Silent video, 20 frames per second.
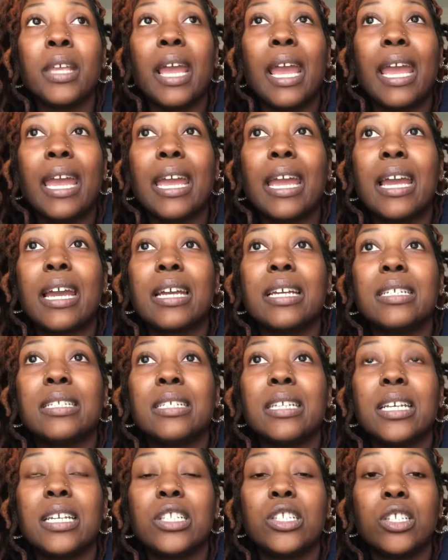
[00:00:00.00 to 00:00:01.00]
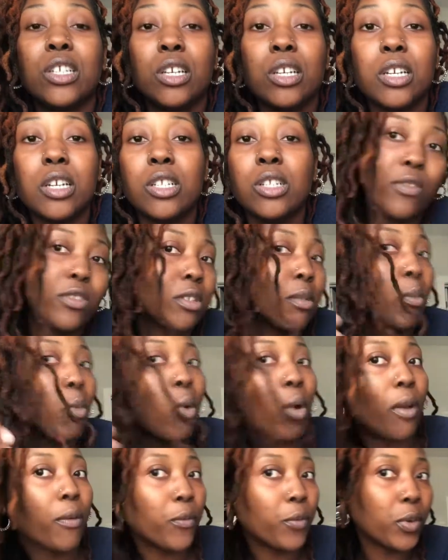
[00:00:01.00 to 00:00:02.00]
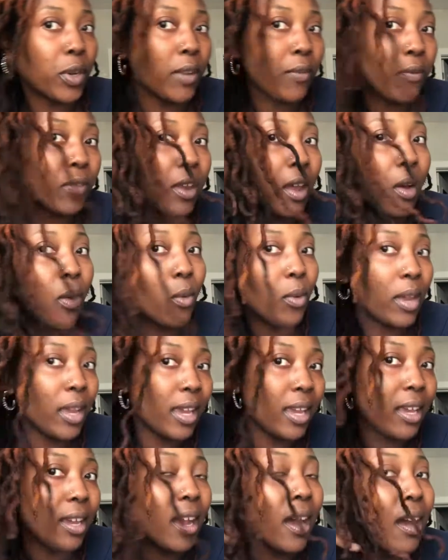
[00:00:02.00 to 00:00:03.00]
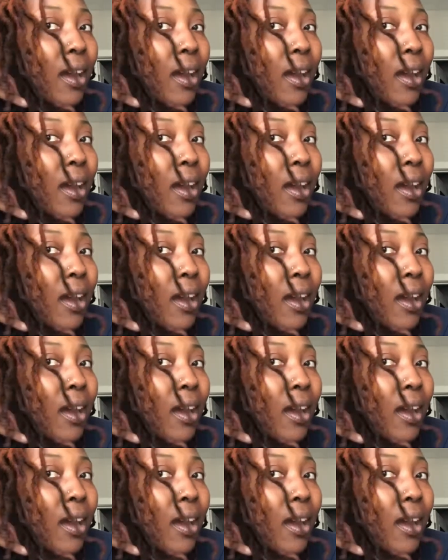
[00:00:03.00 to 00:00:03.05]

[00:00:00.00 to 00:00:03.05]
and it's good. Some more free-flowing,